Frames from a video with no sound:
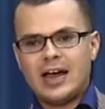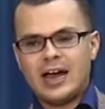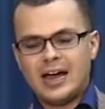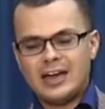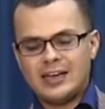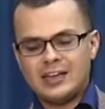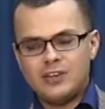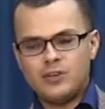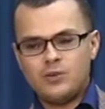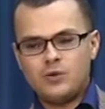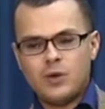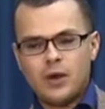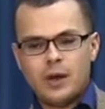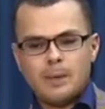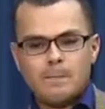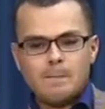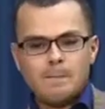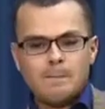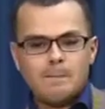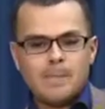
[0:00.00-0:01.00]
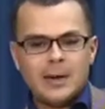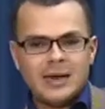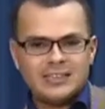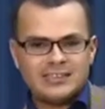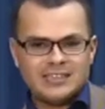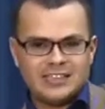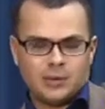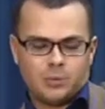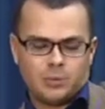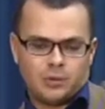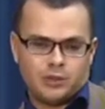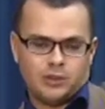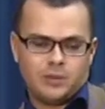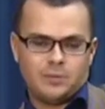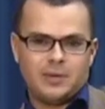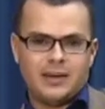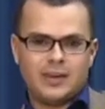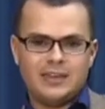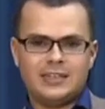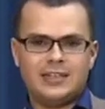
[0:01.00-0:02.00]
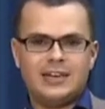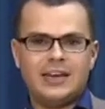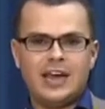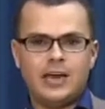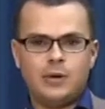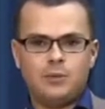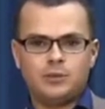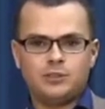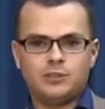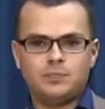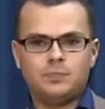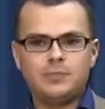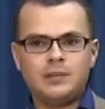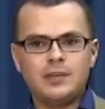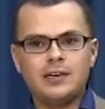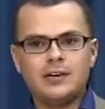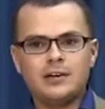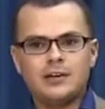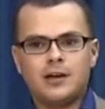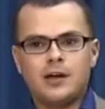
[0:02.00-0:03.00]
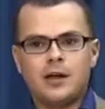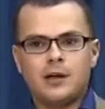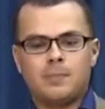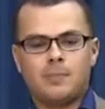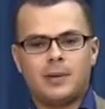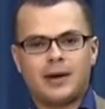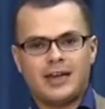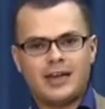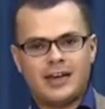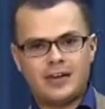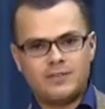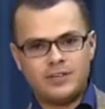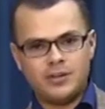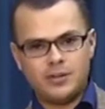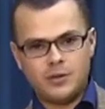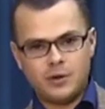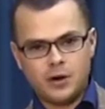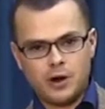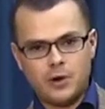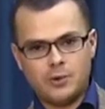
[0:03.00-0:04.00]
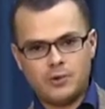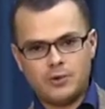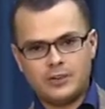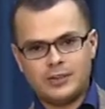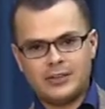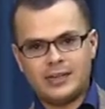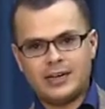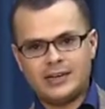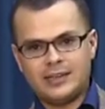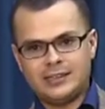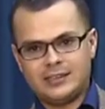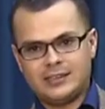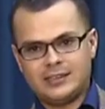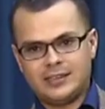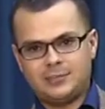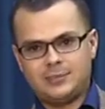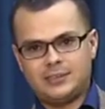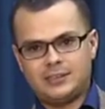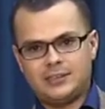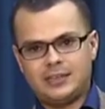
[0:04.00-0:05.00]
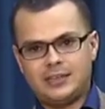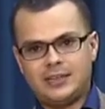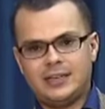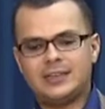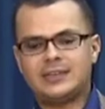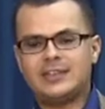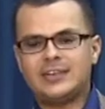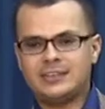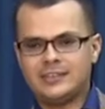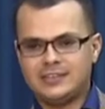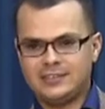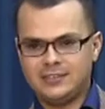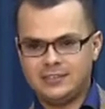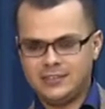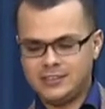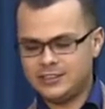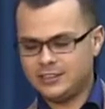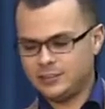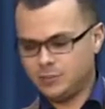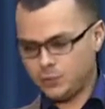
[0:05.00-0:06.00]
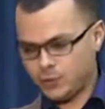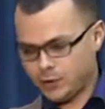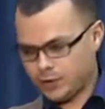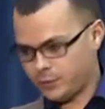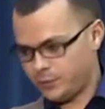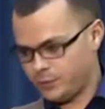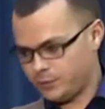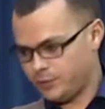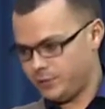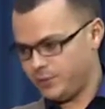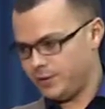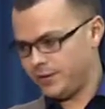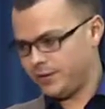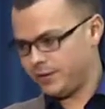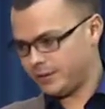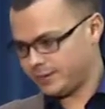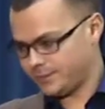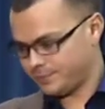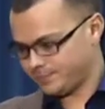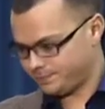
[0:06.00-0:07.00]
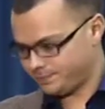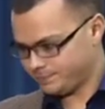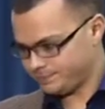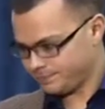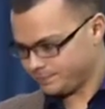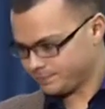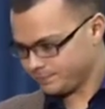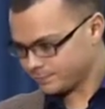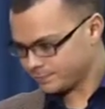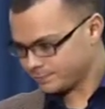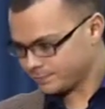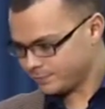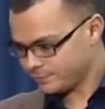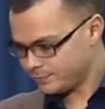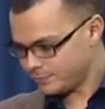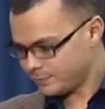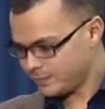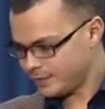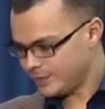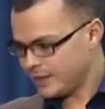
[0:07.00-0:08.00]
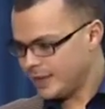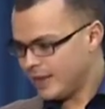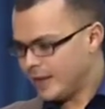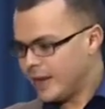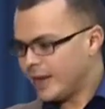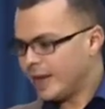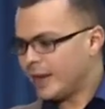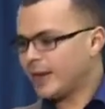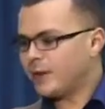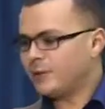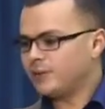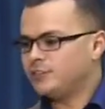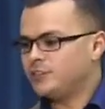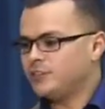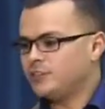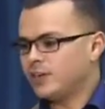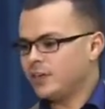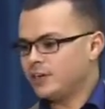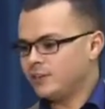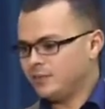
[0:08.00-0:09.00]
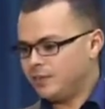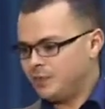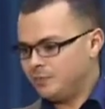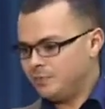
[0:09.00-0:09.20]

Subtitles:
you basically want to make the language bigger by having your own data types, and that's the reason why we're doing it. Now in Java,